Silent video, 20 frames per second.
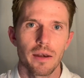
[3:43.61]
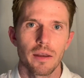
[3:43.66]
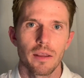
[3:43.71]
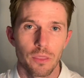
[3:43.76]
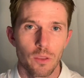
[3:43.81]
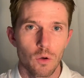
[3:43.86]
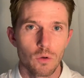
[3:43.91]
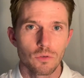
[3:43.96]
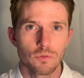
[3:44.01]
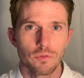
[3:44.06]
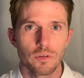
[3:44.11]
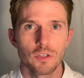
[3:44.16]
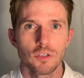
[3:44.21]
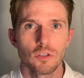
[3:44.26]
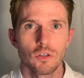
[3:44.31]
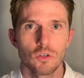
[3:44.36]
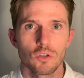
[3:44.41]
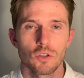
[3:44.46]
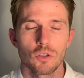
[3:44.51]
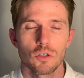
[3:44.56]
those
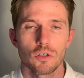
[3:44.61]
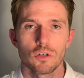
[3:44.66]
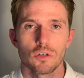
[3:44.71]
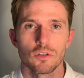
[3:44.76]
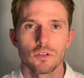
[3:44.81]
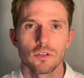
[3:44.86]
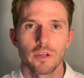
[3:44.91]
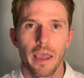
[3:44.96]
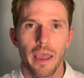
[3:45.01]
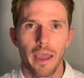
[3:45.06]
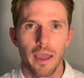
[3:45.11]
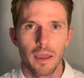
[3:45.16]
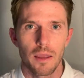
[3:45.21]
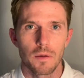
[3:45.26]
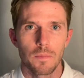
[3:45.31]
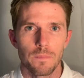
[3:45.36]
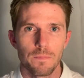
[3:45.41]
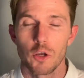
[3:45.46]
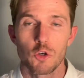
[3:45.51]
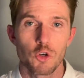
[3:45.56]
researchers had
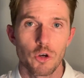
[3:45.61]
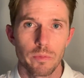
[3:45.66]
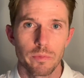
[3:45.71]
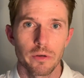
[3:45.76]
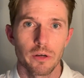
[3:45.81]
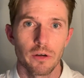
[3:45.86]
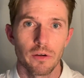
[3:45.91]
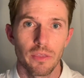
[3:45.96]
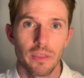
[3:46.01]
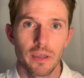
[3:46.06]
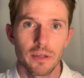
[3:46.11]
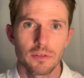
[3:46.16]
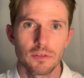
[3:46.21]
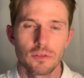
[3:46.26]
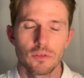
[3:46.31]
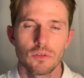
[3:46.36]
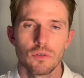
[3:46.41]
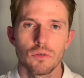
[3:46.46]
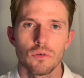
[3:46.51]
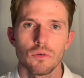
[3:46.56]
attributed this
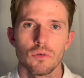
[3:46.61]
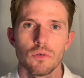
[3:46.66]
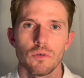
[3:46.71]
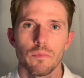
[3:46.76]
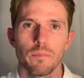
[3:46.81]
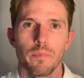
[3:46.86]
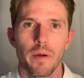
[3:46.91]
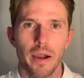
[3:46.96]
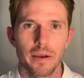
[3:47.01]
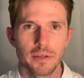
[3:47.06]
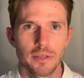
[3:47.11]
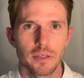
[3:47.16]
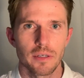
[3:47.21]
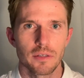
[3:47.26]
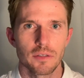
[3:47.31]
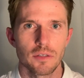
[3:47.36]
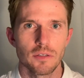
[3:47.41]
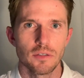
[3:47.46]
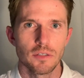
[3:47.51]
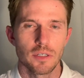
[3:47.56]
to binding
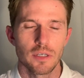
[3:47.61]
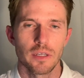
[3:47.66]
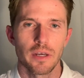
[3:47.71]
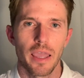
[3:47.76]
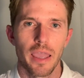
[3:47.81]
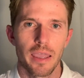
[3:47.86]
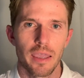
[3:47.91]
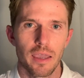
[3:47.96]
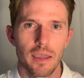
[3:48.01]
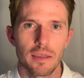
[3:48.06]
to DNA